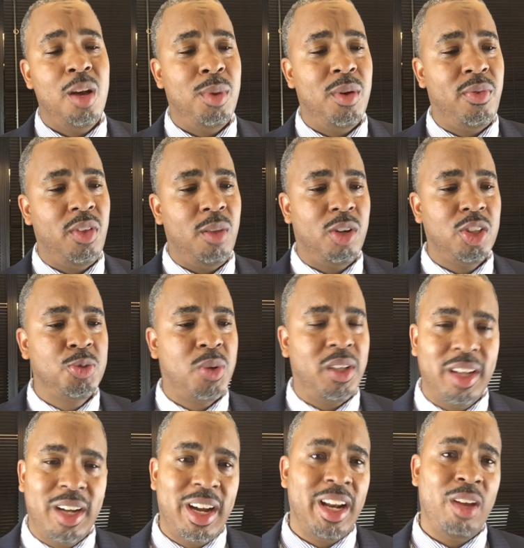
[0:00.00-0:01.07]
But for the most part,
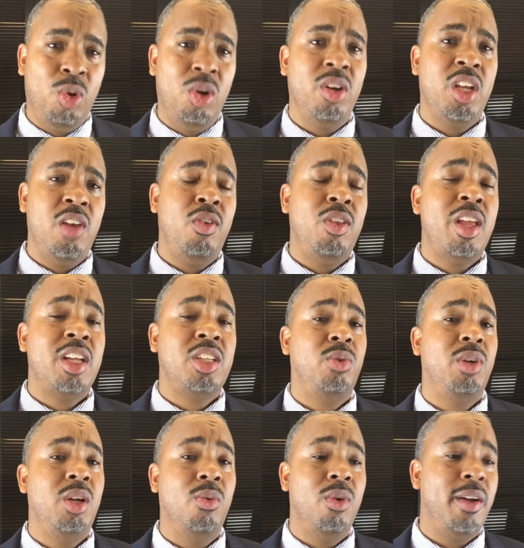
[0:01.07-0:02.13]
they kind of will give you
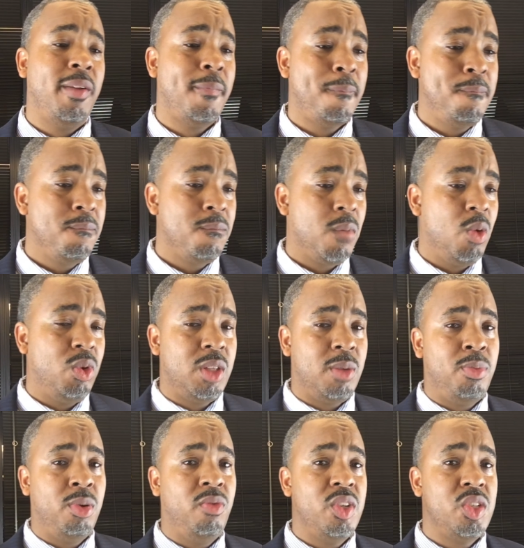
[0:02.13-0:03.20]
21 with the
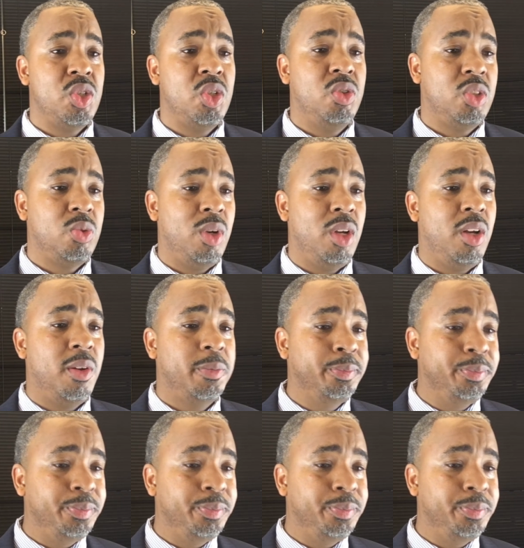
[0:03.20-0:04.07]
provisional as well.